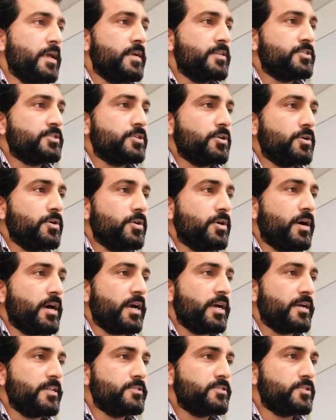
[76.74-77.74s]
So
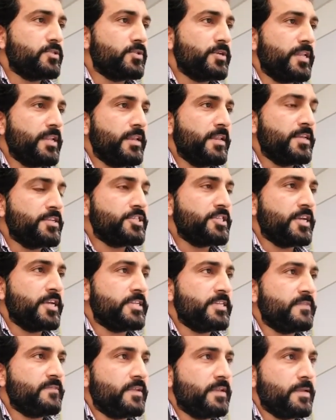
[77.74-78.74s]
I also took an
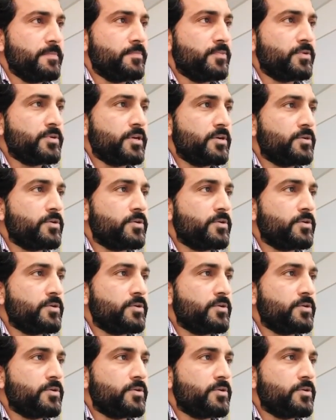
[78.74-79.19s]
initiative and I booked